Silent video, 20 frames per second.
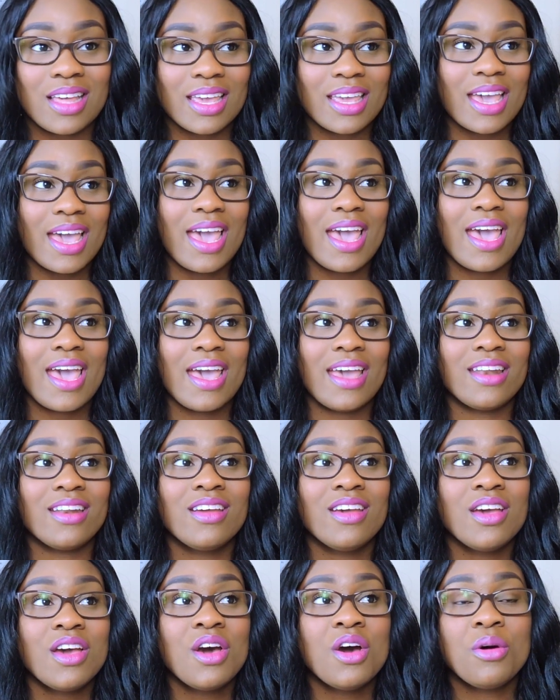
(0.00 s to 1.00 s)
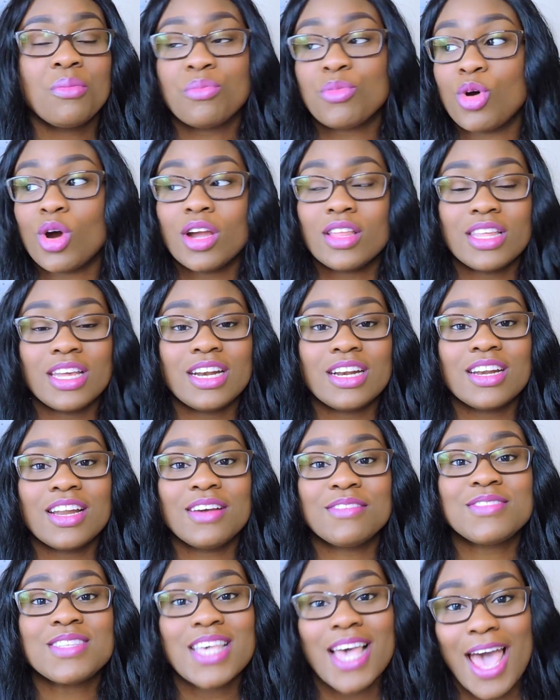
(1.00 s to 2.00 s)
Like I had more than
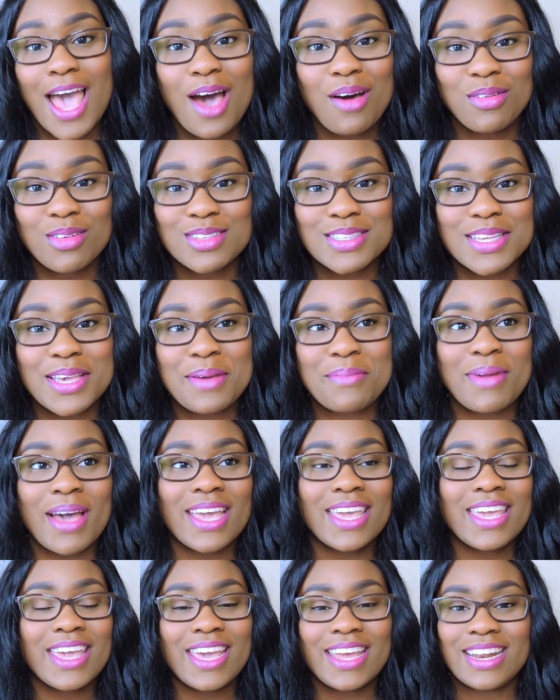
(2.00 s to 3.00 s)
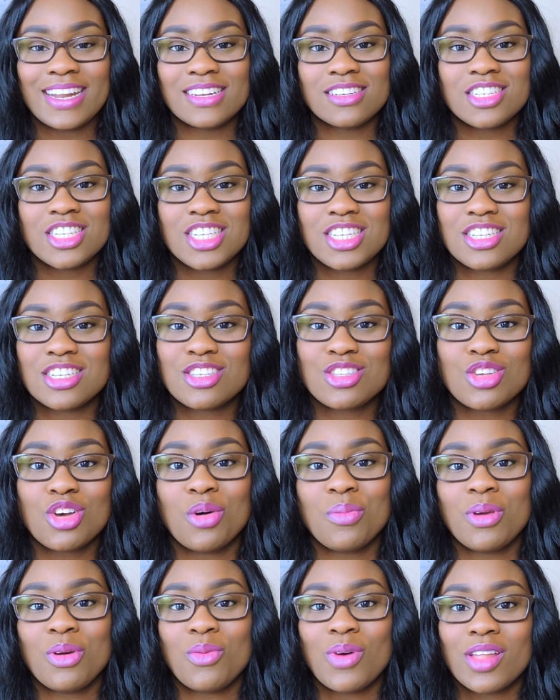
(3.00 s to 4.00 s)
enough towels in my kit, and she just
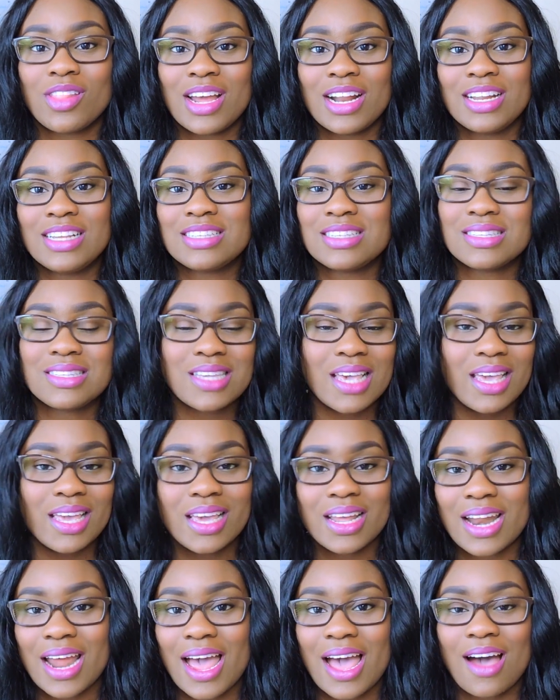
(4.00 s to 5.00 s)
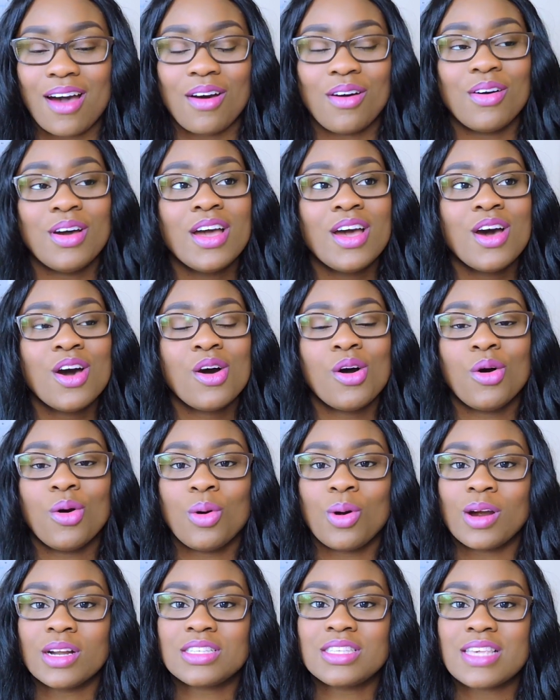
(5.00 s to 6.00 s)
told me whether I need to take it out
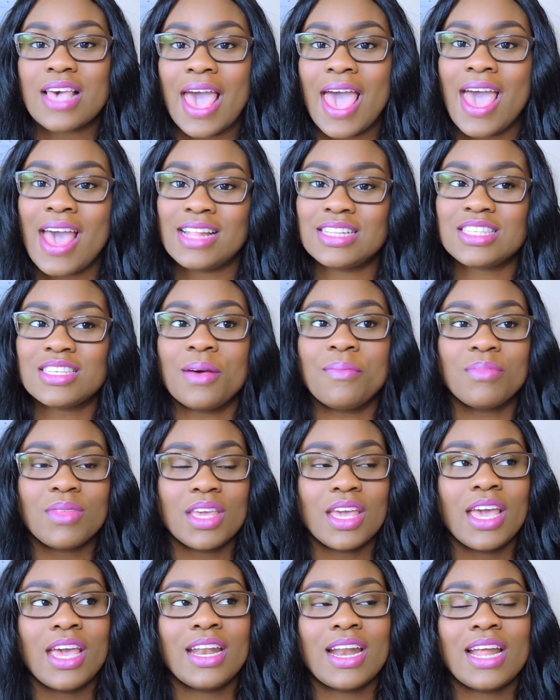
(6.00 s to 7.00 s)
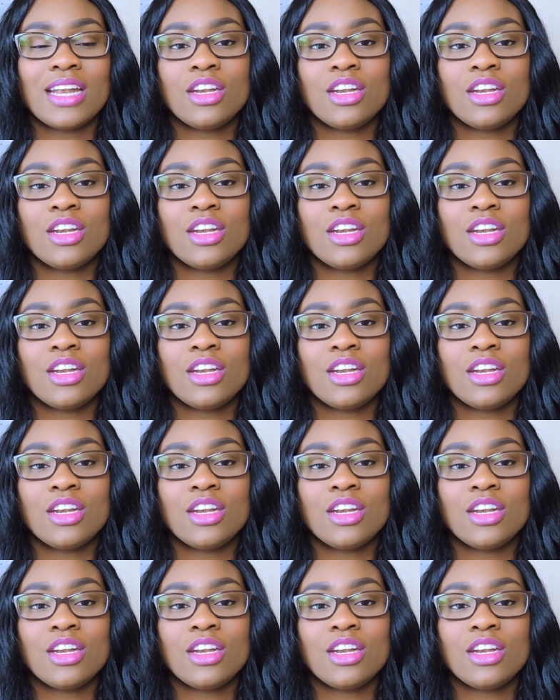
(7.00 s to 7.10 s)
or to add something in.